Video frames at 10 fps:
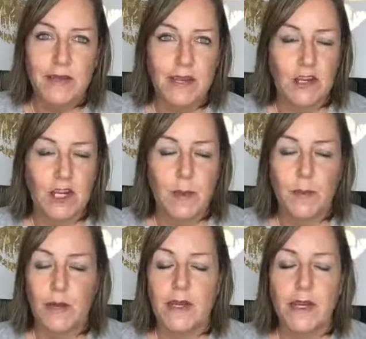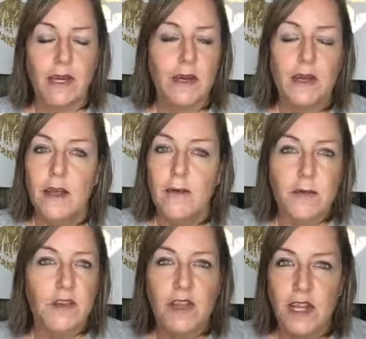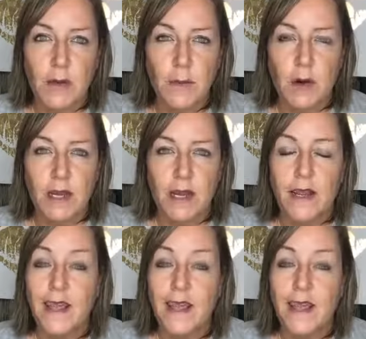I jump on here first thing in the morning.